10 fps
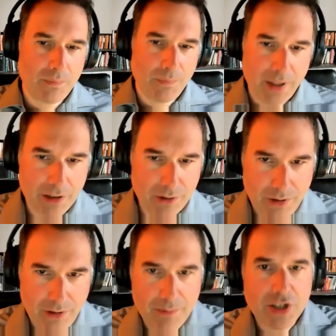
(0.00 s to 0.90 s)
you know,
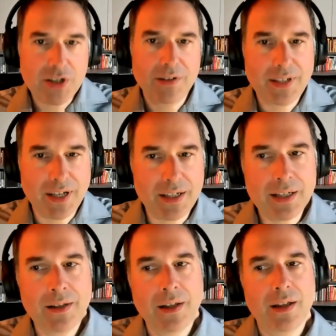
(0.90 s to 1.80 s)
you mentioned
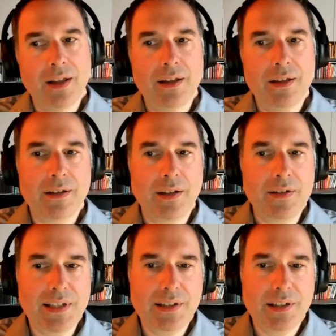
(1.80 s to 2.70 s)
Kama,
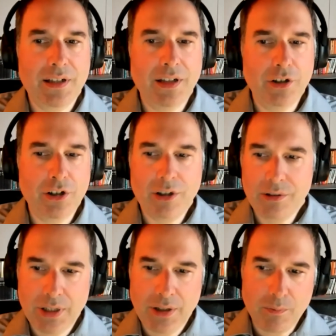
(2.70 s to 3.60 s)
indeed, in
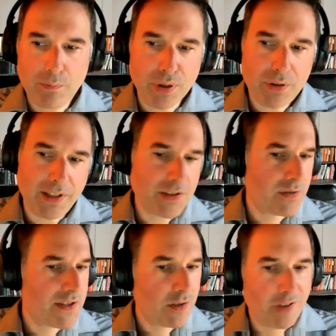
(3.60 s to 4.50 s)
her book. There's
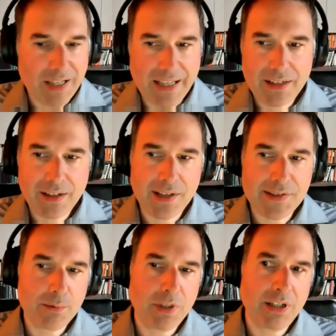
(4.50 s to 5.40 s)
Christopher Lane
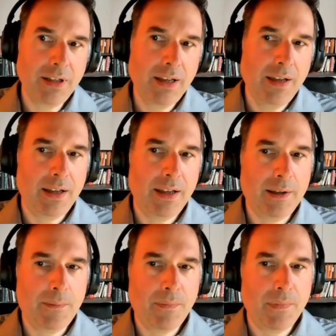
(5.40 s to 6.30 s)
as well.
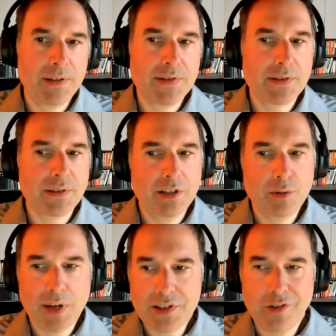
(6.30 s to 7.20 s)
There's, you know,
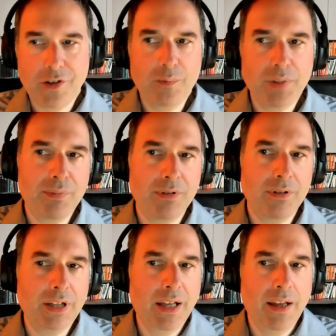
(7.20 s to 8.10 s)
quite a few
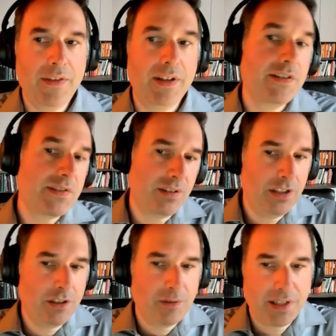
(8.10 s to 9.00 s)
people, and there's,
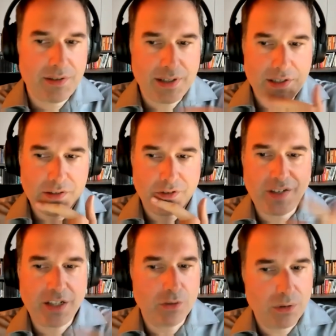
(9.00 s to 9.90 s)
you know, there's
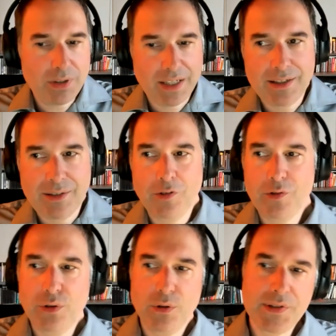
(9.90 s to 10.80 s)
Fanon,
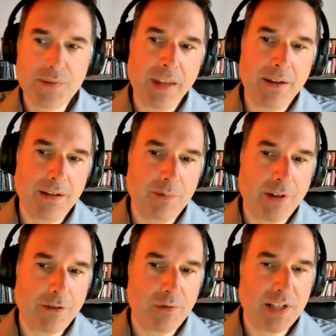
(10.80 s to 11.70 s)
of course, whom
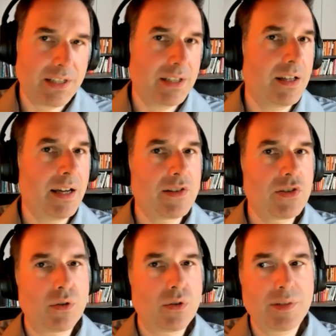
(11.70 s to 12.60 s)
I've already
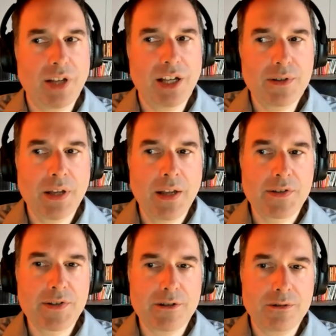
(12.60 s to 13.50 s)
talked about.
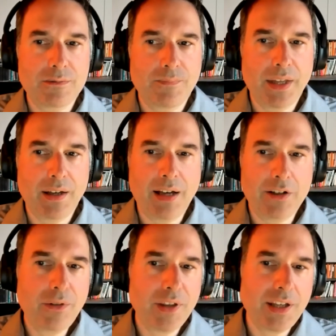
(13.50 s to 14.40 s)
So I
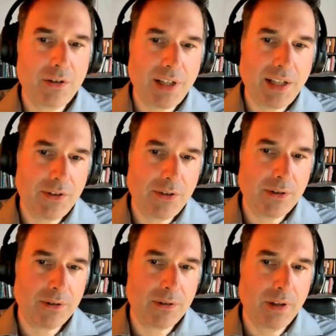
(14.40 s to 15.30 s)
don't think you need
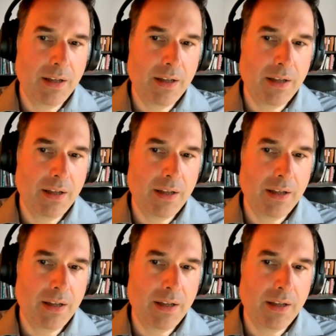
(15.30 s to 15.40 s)
to